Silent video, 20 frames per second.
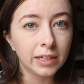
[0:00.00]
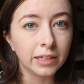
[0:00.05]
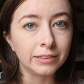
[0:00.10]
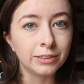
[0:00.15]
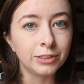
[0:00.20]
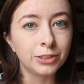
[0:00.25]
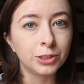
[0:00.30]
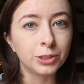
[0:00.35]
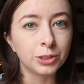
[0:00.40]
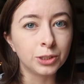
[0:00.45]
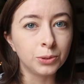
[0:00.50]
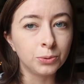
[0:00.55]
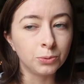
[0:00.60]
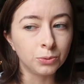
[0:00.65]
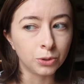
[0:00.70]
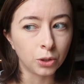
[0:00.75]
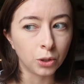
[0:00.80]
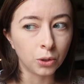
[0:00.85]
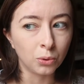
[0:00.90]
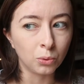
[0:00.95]
until you
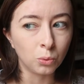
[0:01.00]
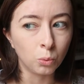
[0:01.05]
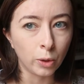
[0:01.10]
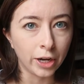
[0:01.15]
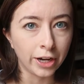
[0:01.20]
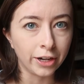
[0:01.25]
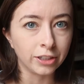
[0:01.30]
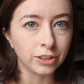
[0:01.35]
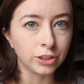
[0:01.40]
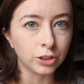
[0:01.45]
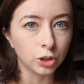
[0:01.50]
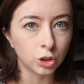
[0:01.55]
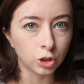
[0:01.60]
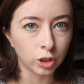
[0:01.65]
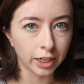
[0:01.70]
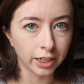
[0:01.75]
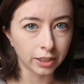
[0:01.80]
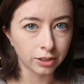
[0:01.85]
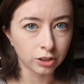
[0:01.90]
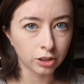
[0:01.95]
know where you're
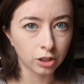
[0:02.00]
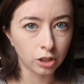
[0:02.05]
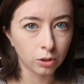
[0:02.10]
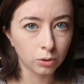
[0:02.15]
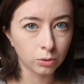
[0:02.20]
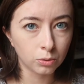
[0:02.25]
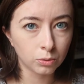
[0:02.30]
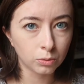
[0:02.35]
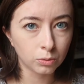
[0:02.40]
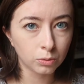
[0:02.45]
trying to go,